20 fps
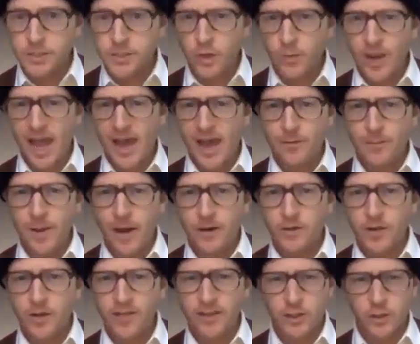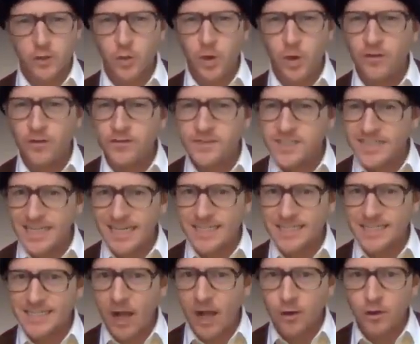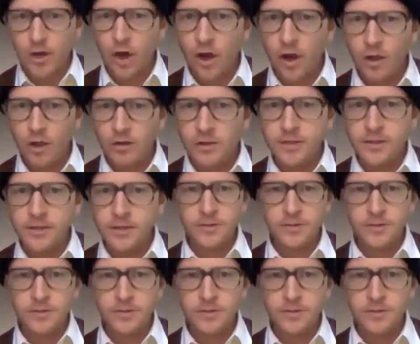So we have about, I think, 12.6 alcohol.